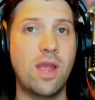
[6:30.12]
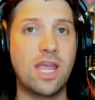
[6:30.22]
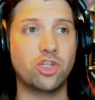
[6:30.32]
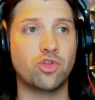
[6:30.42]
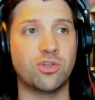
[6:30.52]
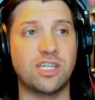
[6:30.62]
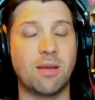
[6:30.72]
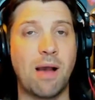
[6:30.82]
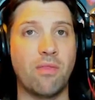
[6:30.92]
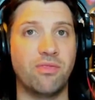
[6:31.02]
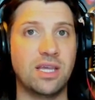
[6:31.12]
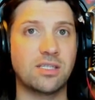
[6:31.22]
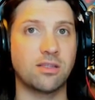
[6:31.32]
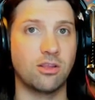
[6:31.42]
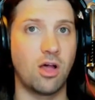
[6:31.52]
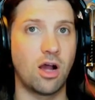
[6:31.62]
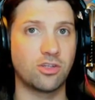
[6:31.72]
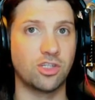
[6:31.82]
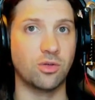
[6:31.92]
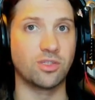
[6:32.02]
interesting about this
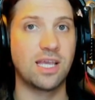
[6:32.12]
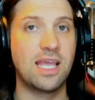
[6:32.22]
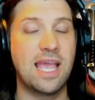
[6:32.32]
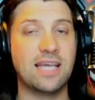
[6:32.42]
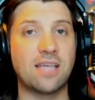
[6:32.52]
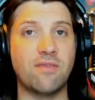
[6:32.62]
lawsuit is I've